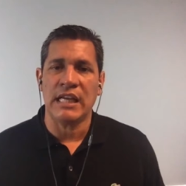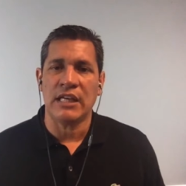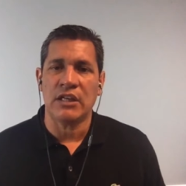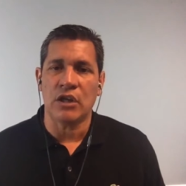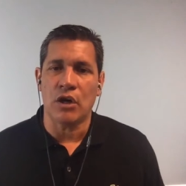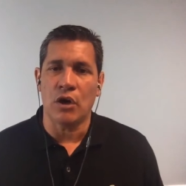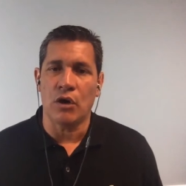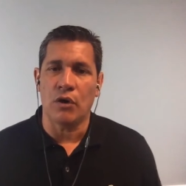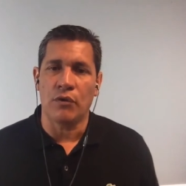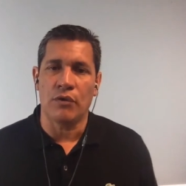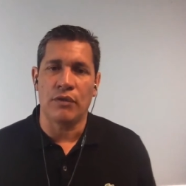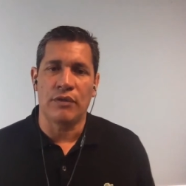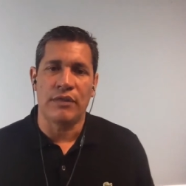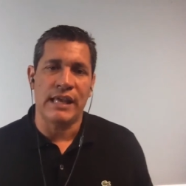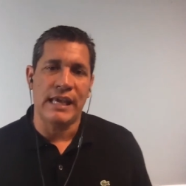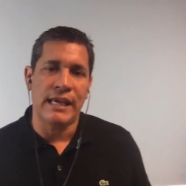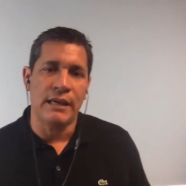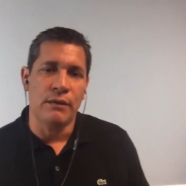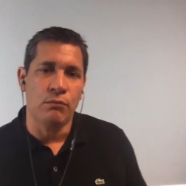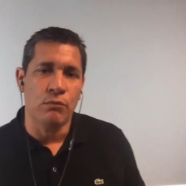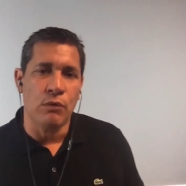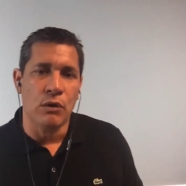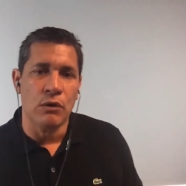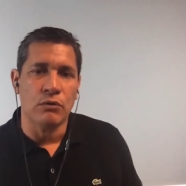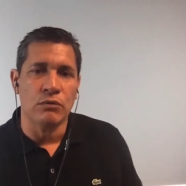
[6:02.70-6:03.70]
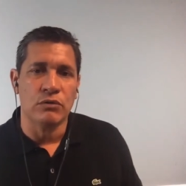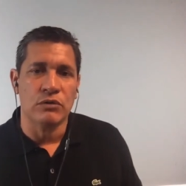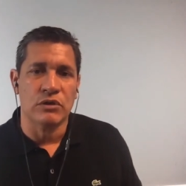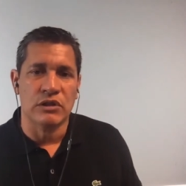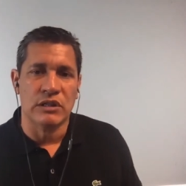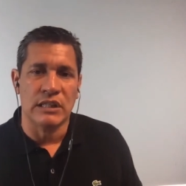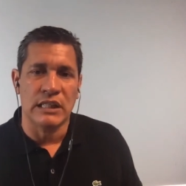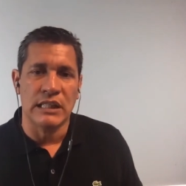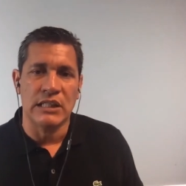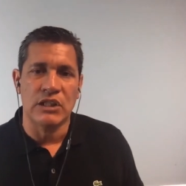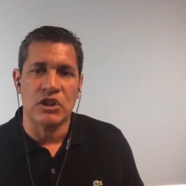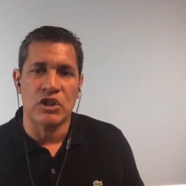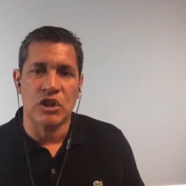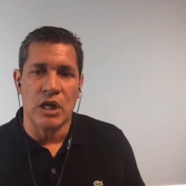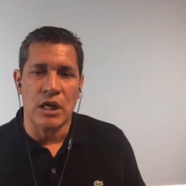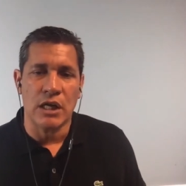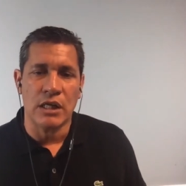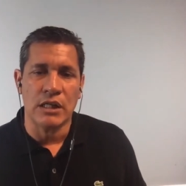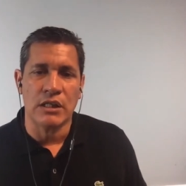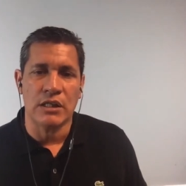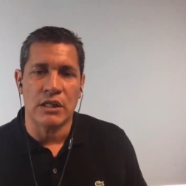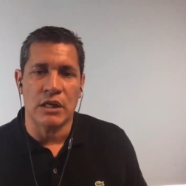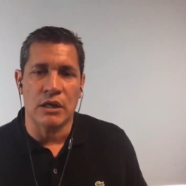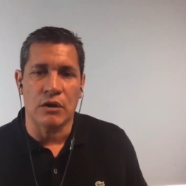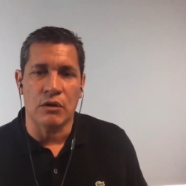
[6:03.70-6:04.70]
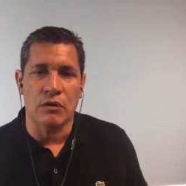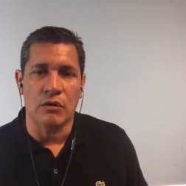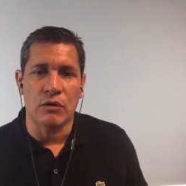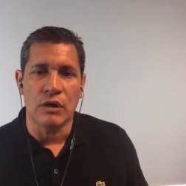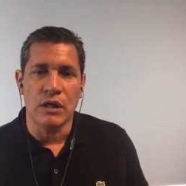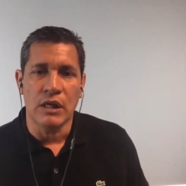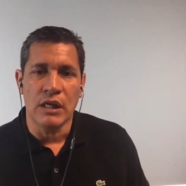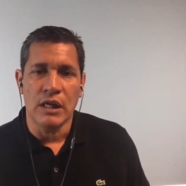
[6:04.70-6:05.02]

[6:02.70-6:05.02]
Doe. They won't see John Doe.